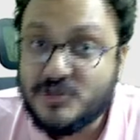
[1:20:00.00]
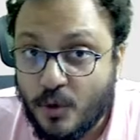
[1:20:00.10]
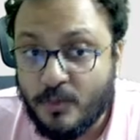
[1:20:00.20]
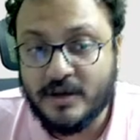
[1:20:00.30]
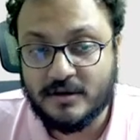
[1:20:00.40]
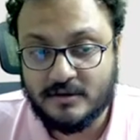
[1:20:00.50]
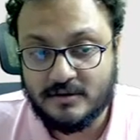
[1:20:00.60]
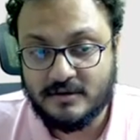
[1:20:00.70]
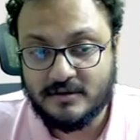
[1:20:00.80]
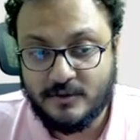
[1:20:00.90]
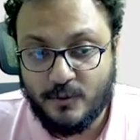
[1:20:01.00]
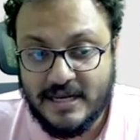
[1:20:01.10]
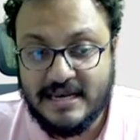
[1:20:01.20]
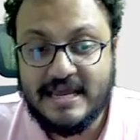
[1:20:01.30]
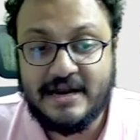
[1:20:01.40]
over.
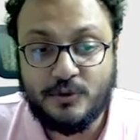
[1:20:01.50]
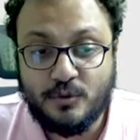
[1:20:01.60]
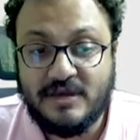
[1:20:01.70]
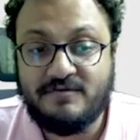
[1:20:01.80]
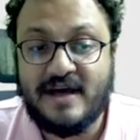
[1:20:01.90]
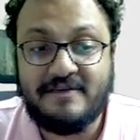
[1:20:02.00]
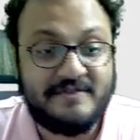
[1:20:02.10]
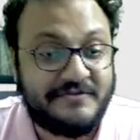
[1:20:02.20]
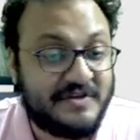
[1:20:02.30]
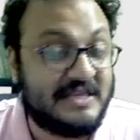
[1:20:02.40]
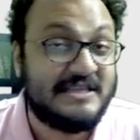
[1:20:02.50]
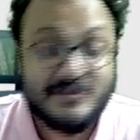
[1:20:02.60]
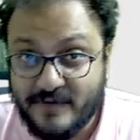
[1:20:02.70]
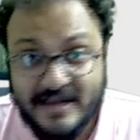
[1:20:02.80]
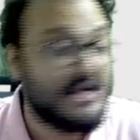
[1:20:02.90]
Queen e8, rook e5. We've seen this
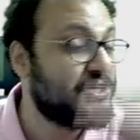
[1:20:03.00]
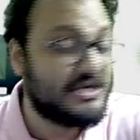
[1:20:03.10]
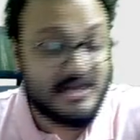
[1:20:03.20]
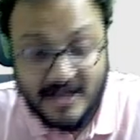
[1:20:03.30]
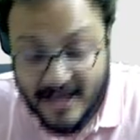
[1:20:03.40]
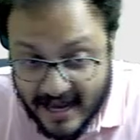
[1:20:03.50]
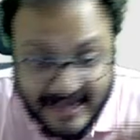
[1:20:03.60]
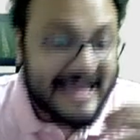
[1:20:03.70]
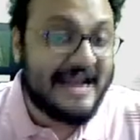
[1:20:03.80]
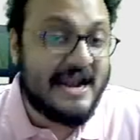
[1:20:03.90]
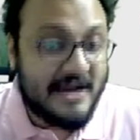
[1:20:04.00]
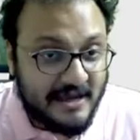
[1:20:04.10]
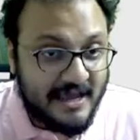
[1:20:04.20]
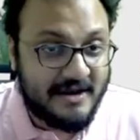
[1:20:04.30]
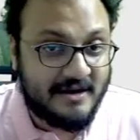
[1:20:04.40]
variation again and
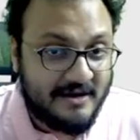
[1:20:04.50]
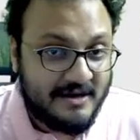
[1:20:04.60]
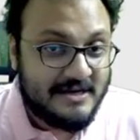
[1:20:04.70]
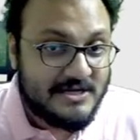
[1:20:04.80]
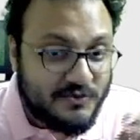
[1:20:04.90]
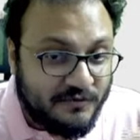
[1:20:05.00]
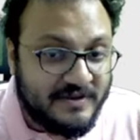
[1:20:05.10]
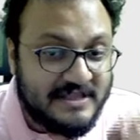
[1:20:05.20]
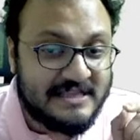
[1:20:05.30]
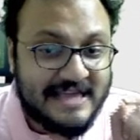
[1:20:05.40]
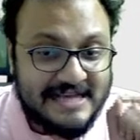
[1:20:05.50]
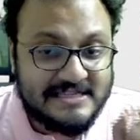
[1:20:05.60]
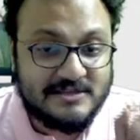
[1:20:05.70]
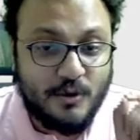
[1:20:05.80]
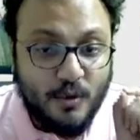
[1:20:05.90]
again. So Vidit
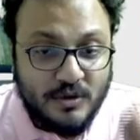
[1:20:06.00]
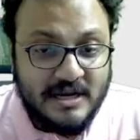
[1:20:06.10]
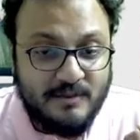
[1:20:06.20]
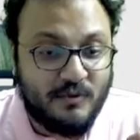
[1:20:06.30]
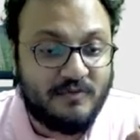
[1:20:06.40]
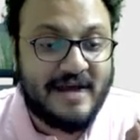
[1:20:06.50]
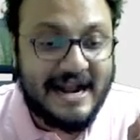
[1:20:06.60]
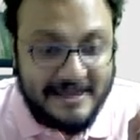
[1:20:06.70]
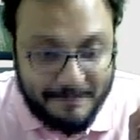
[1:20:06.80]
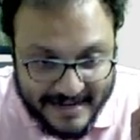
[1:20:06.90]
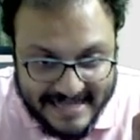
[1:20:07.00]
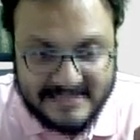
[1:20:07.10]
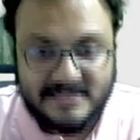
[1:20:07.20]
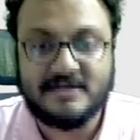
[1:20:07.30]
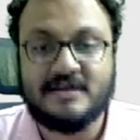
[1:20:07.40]
has only move and he plays
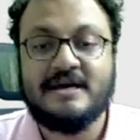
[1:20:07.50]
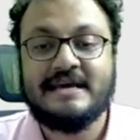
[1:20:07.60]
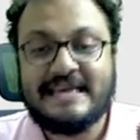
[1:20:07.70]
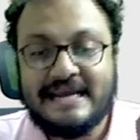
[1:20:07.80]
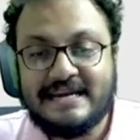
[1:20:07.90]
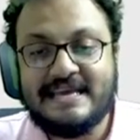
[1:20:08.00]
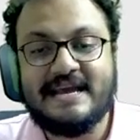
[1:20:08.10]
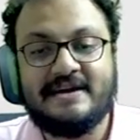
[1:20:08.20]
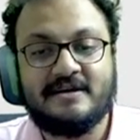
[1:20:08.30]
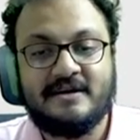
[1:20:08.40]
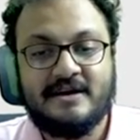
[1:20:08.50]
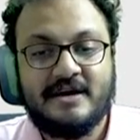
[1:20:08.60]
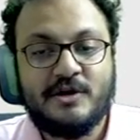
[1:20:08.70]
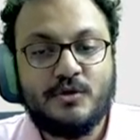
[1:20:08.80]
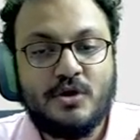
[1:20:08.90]
it. King d8.
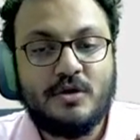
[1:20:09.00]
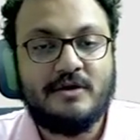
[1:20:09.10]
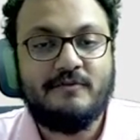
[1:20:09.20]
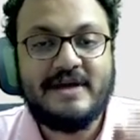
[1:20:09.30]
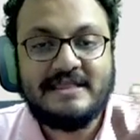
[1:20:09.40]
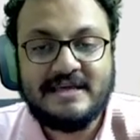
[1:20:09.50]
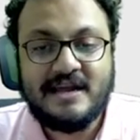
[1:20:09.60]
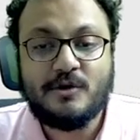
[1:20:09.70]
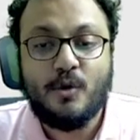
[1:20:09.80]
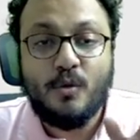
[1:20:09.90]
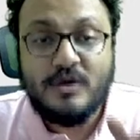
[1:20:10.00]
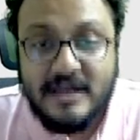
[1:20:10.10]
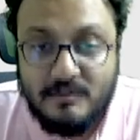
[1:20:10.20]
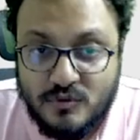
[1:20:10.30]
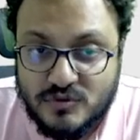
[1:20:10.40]
You know, when there are
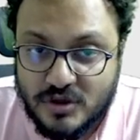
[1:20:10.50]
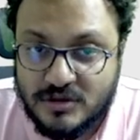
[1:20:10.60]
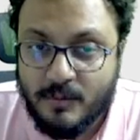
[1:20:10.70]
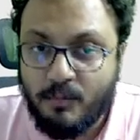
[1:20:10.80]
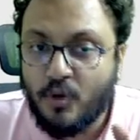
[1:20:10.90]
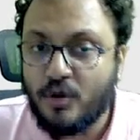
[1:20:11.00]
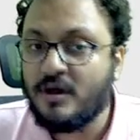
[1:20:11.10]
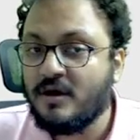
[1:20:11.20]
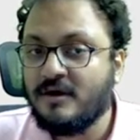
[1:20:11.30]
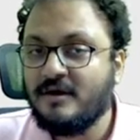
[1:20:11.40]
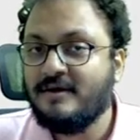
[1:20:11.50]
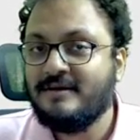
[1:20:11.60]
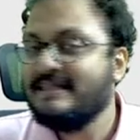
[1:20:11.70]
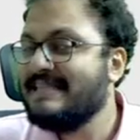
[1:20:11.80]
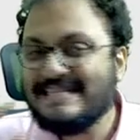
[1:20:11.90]
only moves on the board,
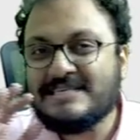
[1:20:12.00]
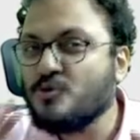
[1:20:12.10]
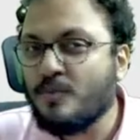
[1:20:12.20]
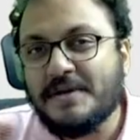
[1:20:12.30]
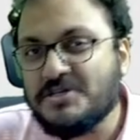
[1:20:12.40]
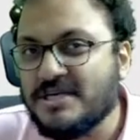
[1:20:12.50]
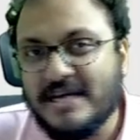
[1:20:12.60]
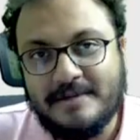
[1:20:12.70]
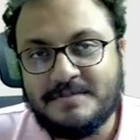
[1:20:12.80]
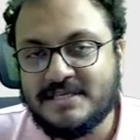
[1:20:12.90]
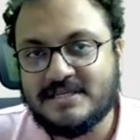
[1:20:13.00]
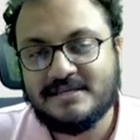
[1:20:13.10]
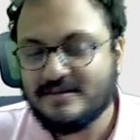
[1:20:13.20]
these super GMs,